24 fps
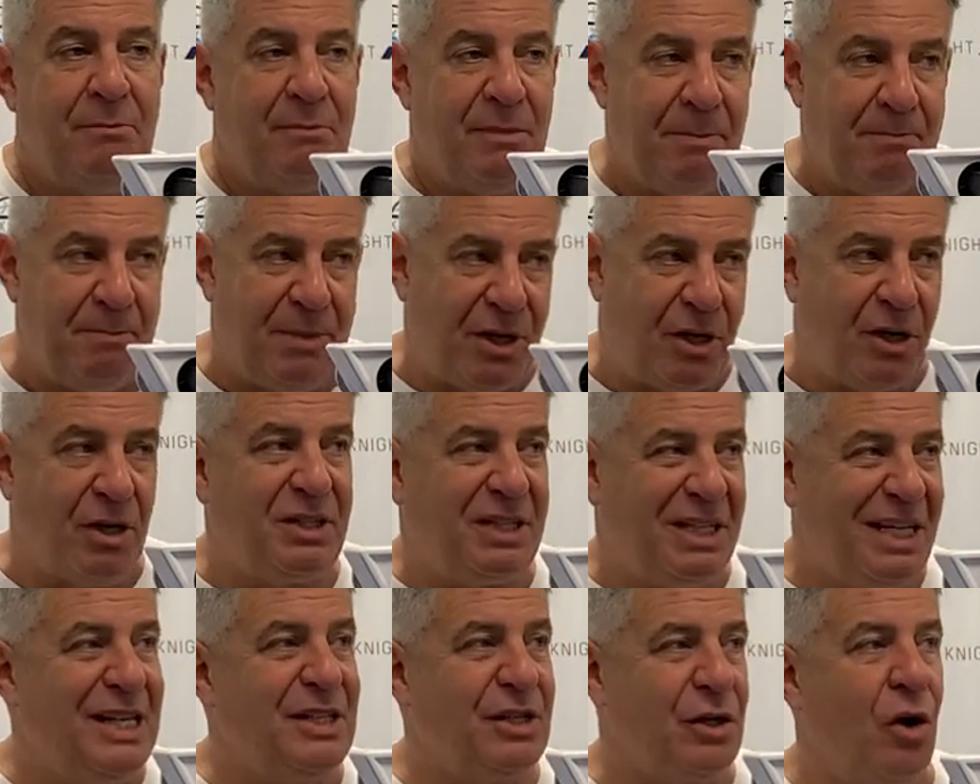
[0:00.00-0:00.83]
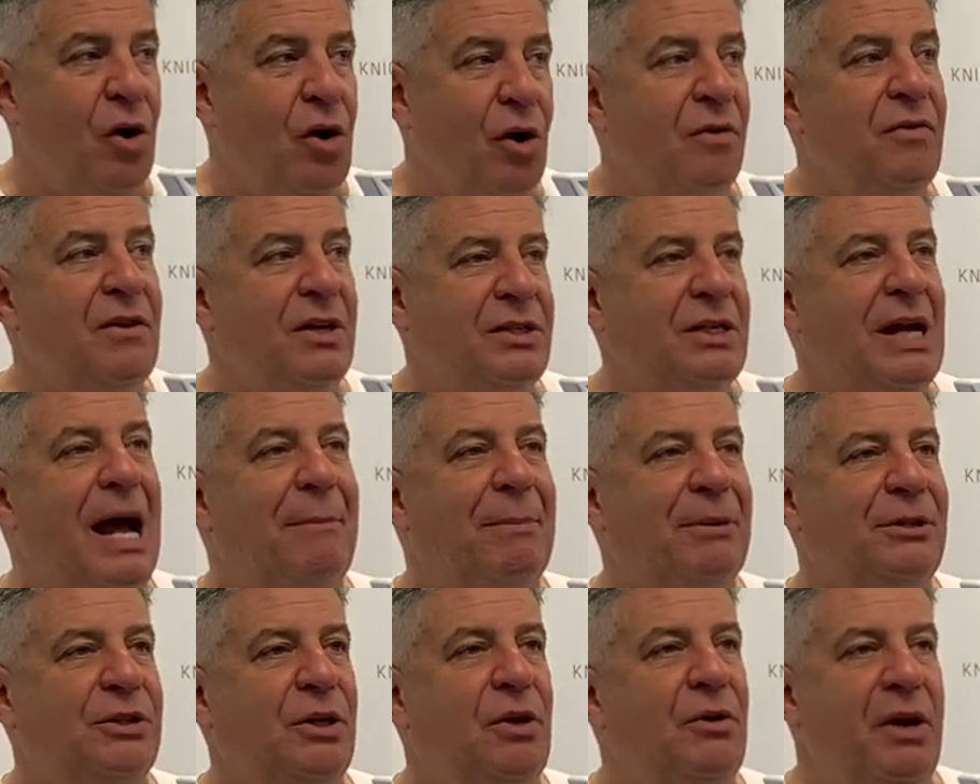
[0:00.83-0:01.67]
because he's earned this
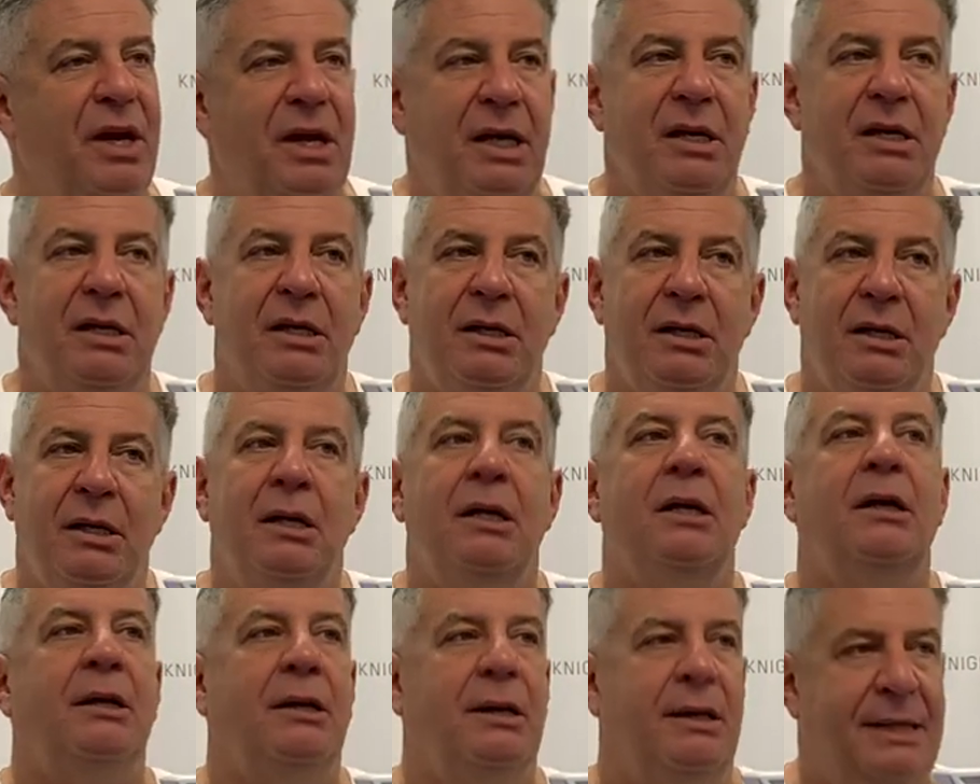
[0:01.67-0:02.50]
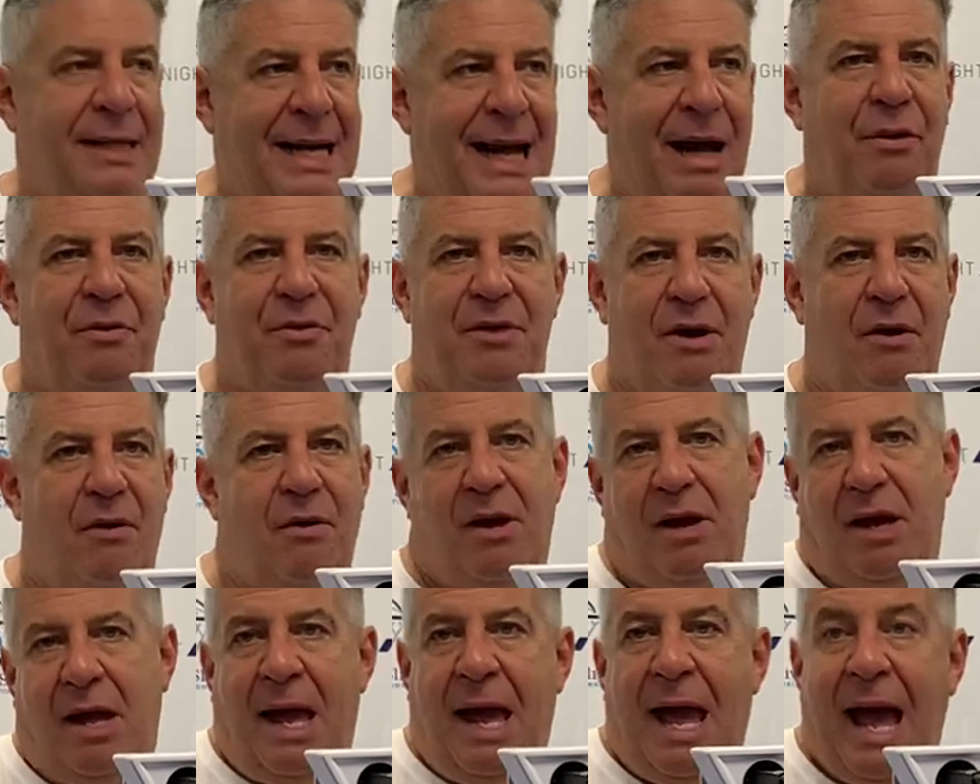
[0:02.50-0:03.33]
opportunity. Now,
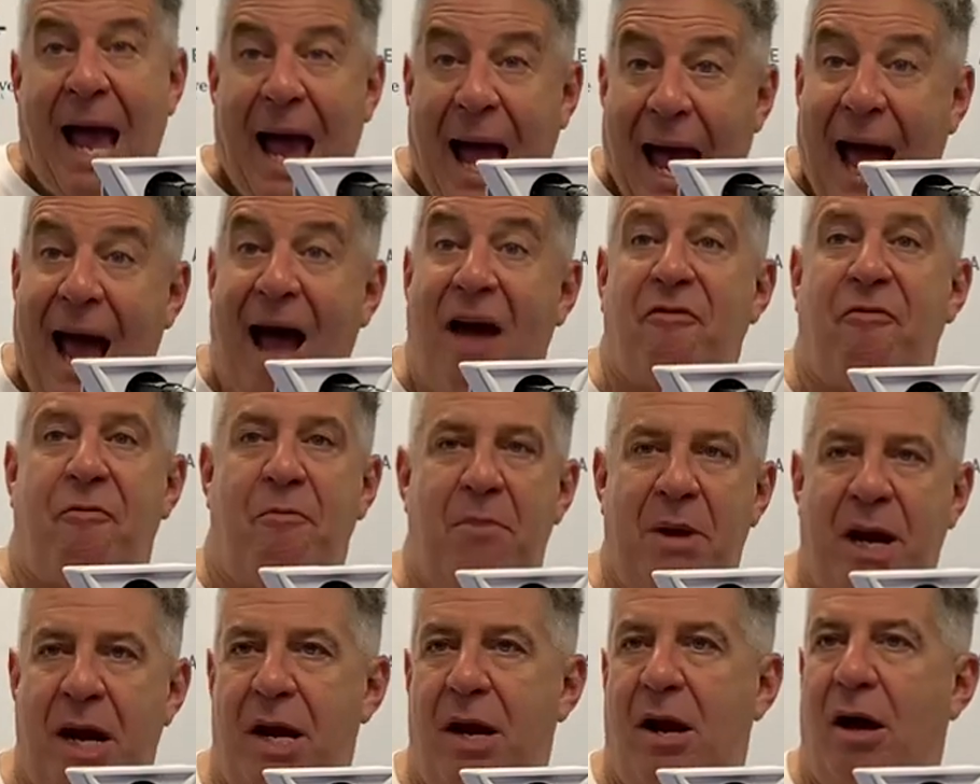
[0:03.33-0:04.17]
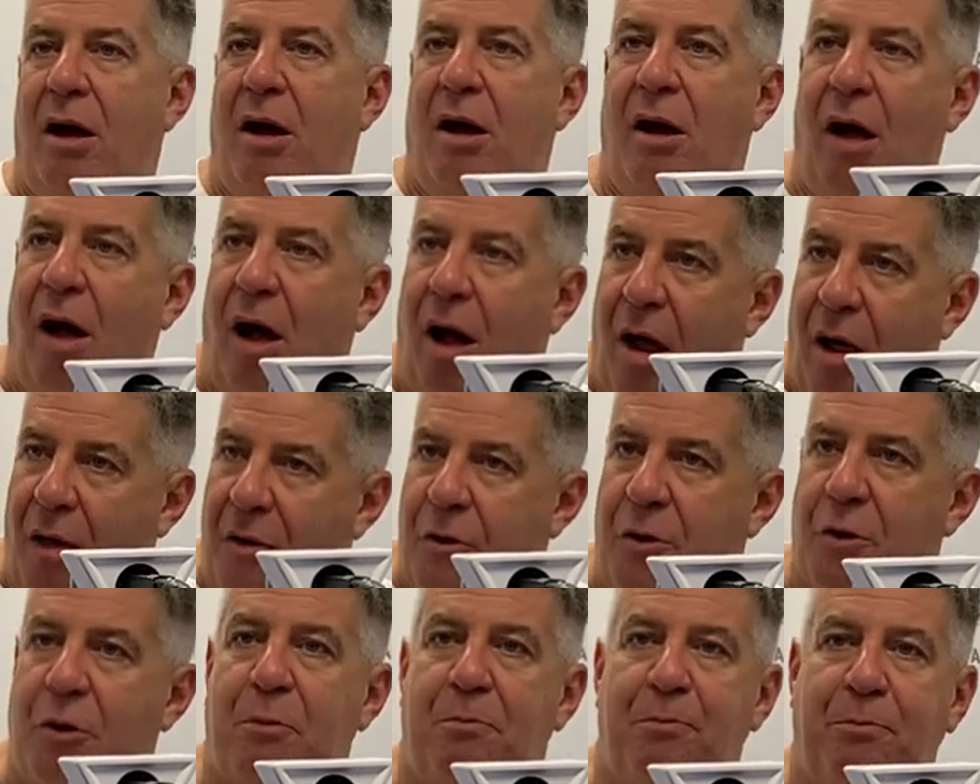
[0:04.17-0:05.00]
there have been
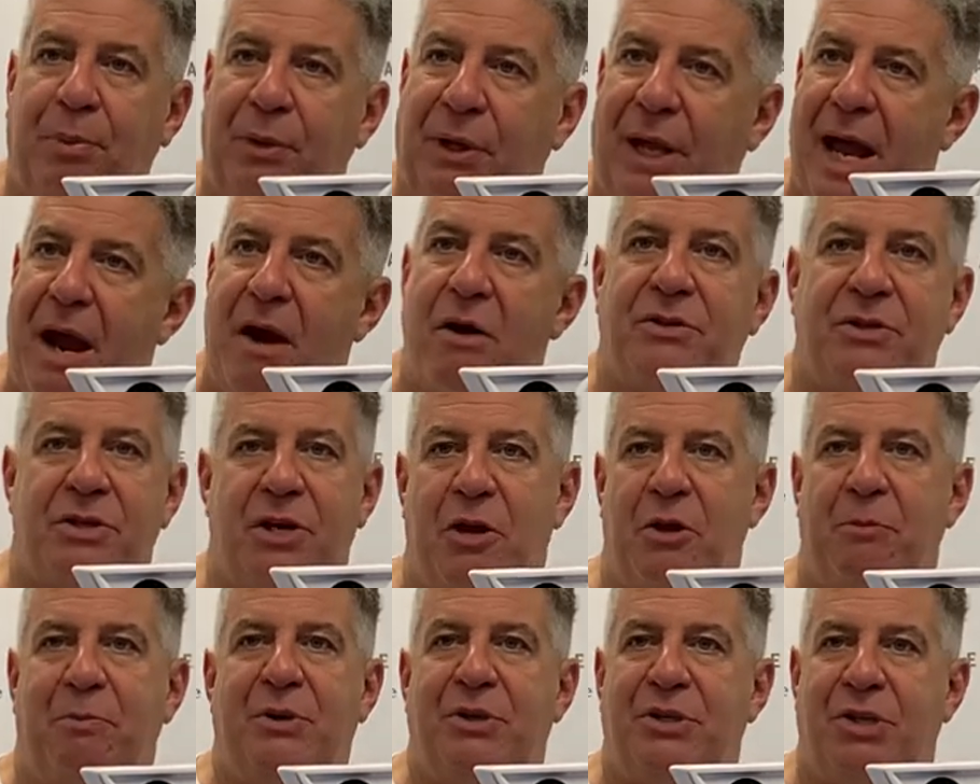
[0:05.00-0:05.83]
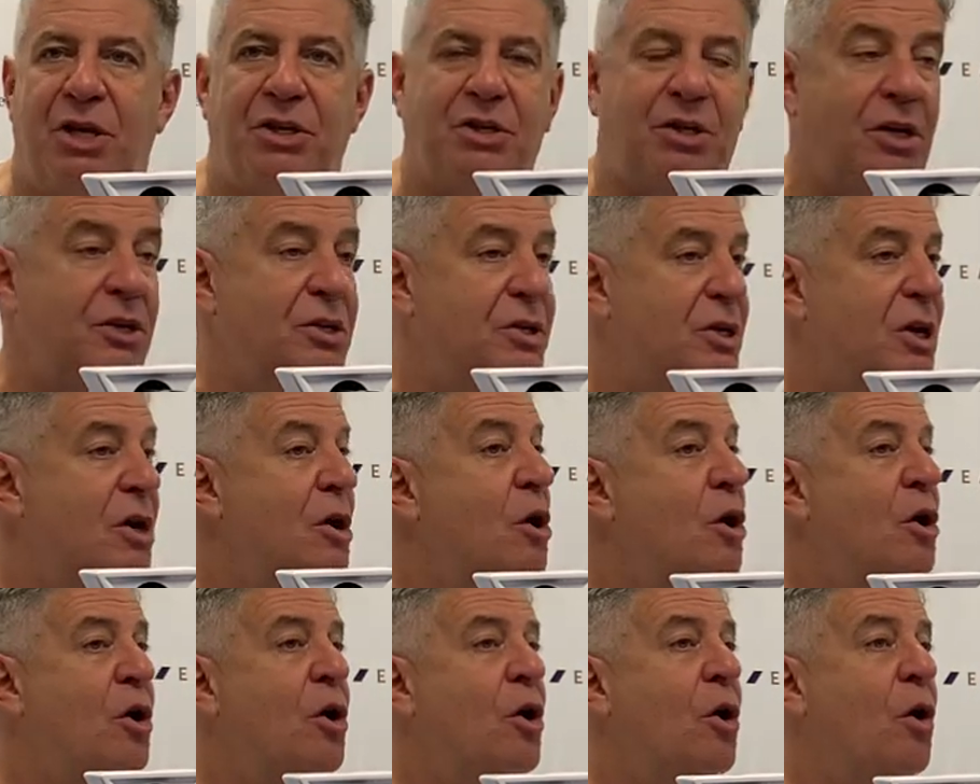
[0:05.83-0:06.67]
other players in other positions
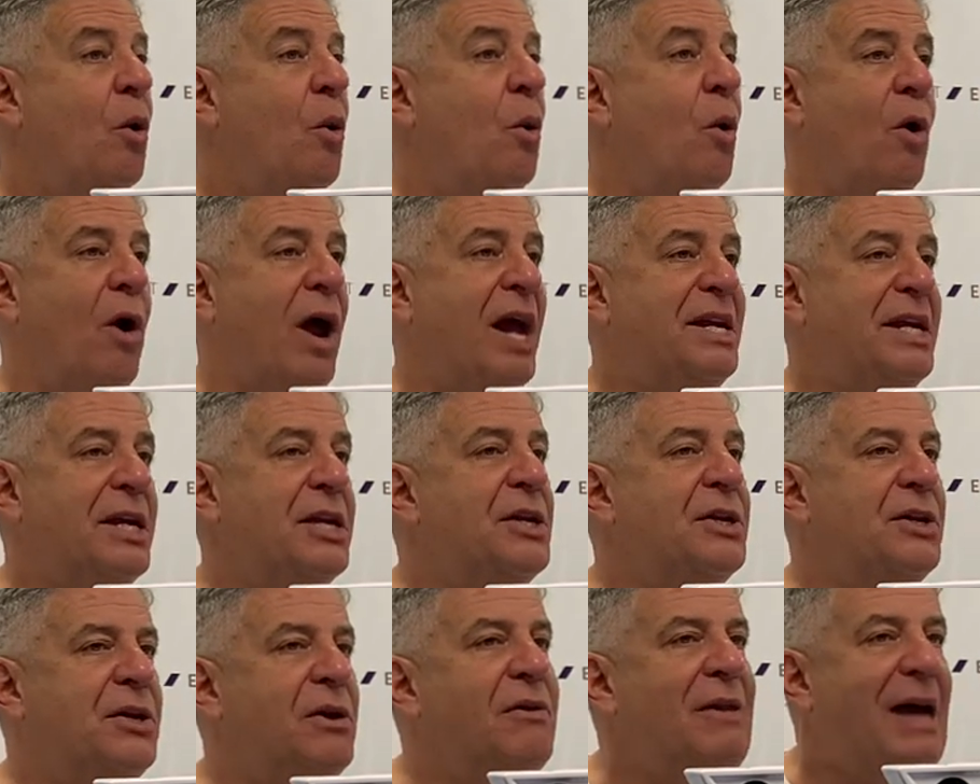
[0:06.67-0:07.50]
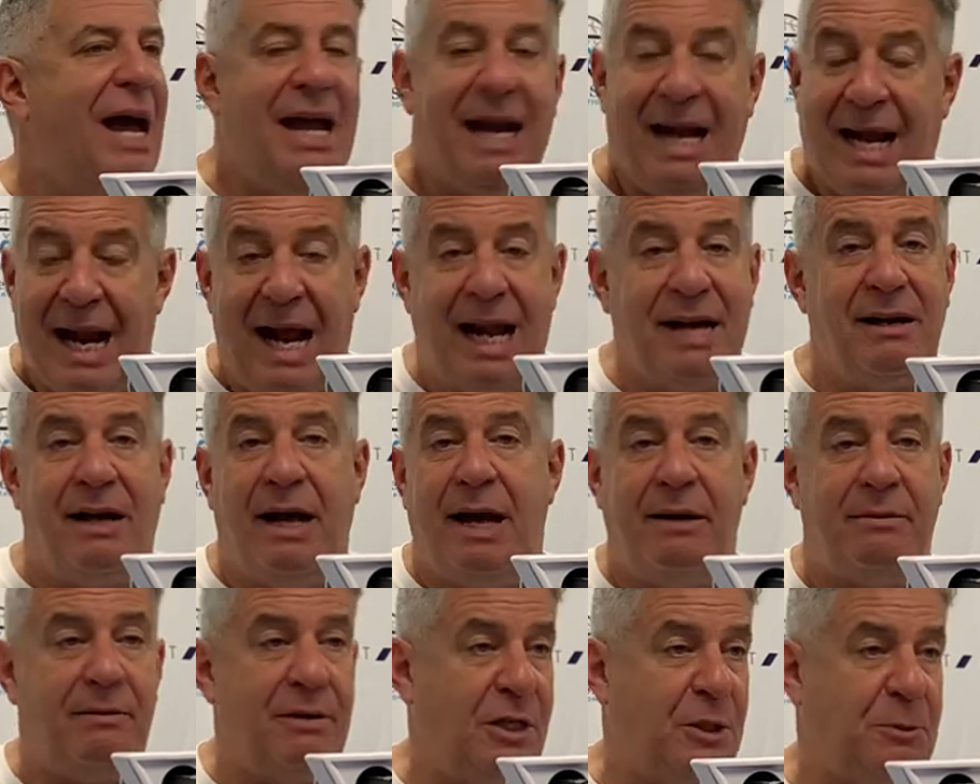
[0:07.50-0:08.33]
where I didn't do that. And I, I
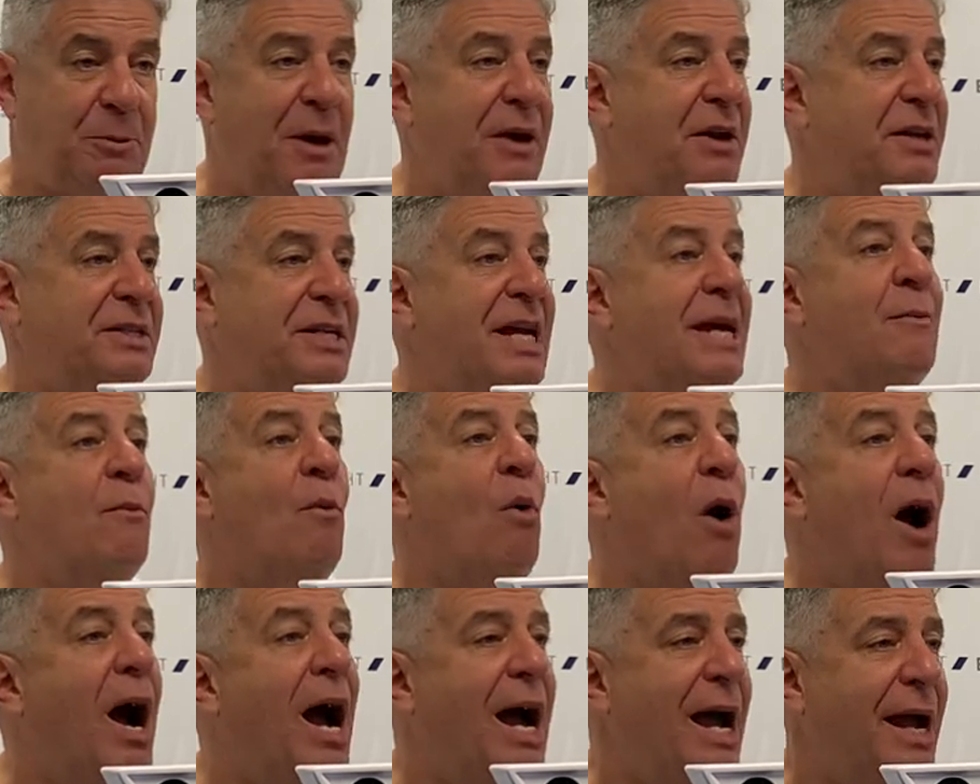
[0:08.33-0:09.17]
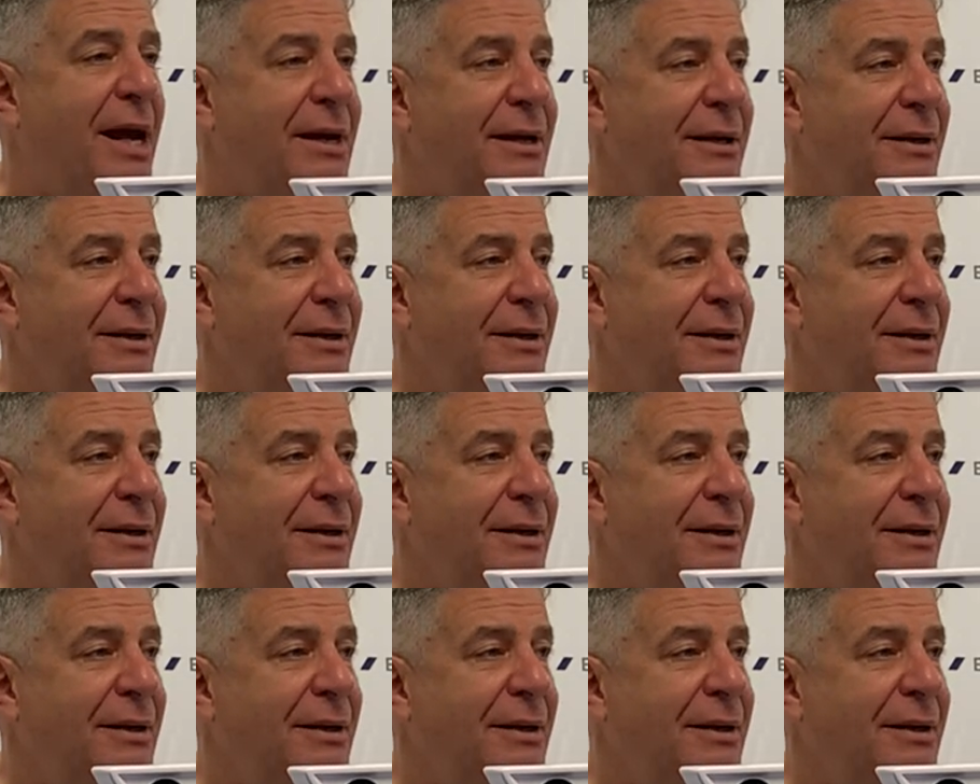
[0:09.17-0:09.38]
explained to the team why.